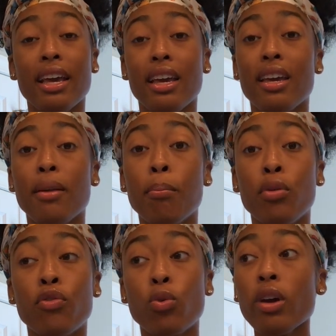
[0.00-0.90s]
And
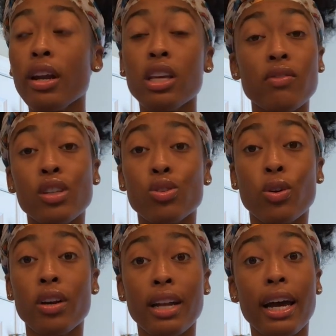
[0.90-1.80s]
before any of this
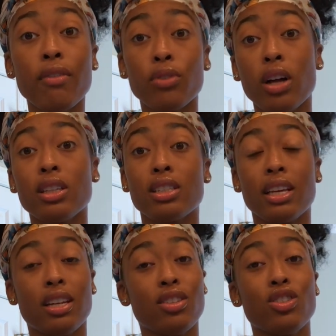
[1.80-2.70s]
started, I had flawless
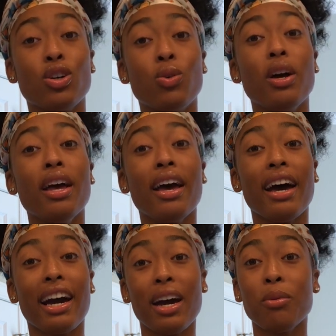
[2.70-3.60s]
skin, so
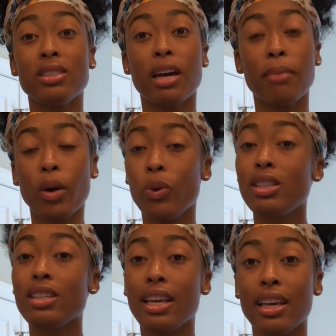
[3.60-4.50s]
I was at my
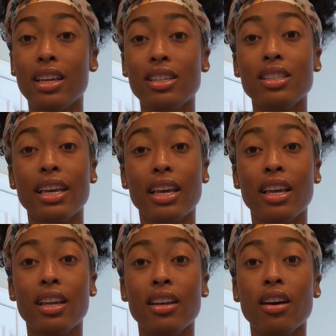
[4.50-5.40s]
wit's end
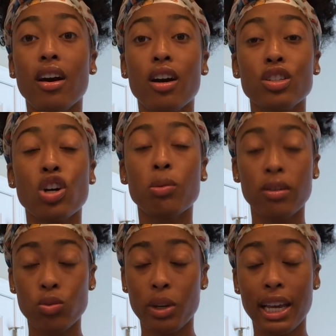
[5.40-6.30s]
in October of
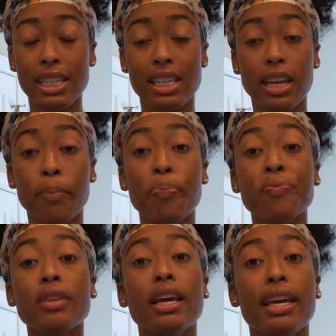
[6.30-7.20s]
2018,
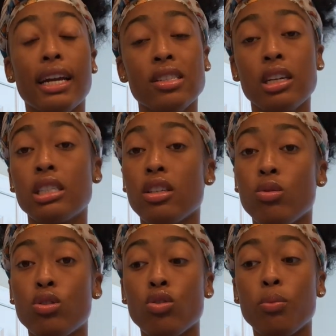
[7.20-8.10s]
and I took to
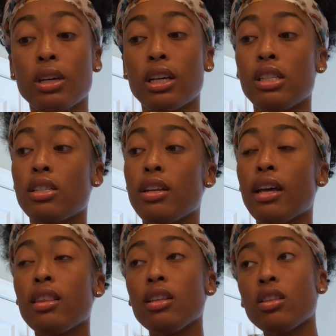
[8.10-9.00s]
YouTube because
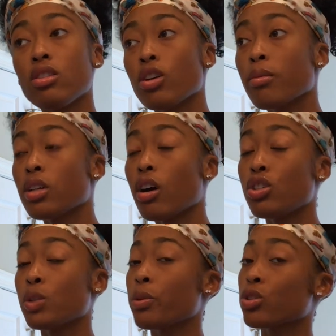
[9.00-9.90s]
nothing the
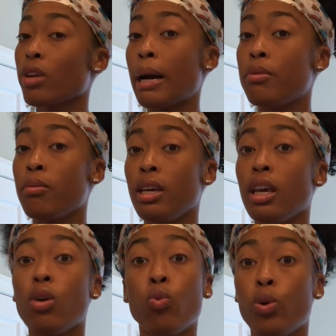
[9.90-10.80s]
dermatologist prescribed me
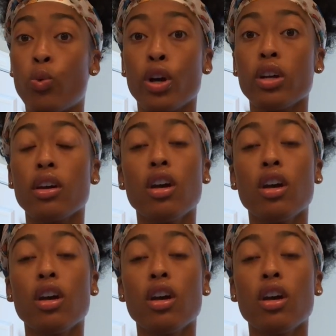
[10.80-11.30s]
would work.